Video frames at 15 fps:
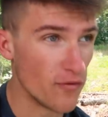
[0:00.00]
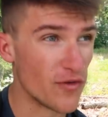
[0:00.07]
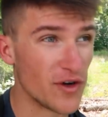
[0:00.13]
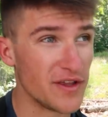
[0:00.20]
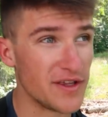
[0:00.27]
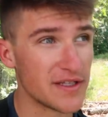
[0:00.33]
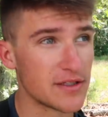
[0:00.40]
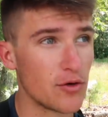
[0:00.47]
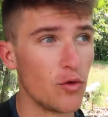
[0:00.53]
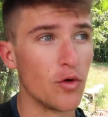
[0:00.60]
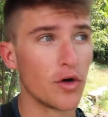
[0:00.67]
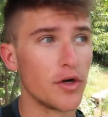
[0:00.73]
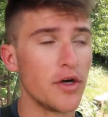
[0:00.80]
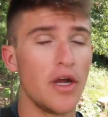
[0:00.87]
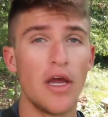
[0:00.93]
over in this
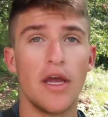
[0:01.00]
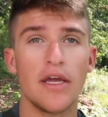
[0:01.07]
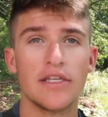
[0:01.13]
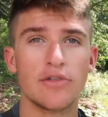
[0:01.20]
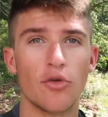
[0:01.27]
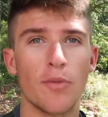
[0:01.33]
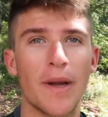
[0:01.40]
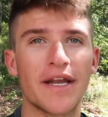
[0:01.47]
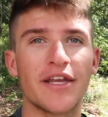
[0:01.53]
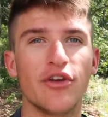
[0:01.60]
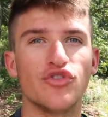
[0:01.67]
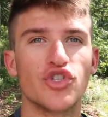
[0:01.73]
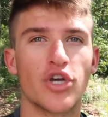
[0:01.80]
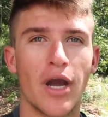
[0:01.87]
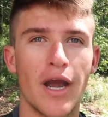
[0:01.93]
corner. So we're about to go
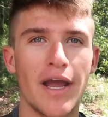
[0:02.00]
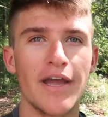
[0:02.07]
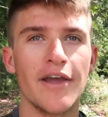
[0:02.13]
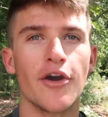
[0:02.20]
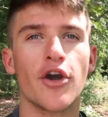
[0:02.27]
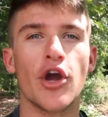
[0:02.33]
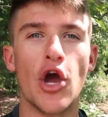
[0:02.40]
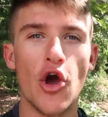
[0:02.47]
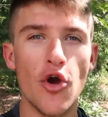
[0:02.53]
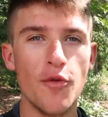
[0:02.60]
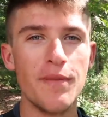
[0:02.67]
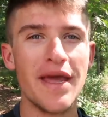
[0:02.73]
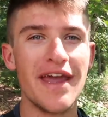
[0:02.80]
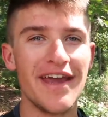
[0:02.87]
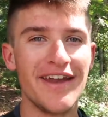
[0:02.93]
try our
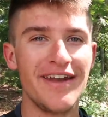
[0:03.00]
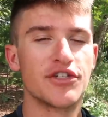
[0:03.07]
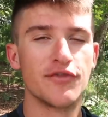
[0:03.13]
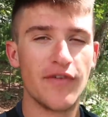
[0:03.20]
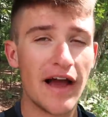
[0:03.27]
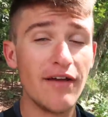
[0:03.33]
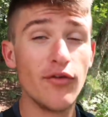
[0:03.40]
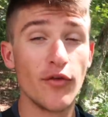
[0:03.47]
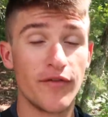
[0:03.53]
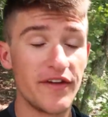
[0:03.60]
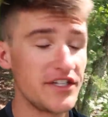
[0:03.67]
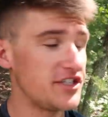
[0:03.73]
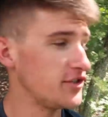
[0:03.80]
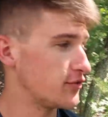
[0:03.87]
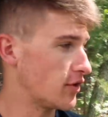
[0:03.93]
homemade survival
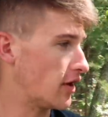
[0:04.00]
fishing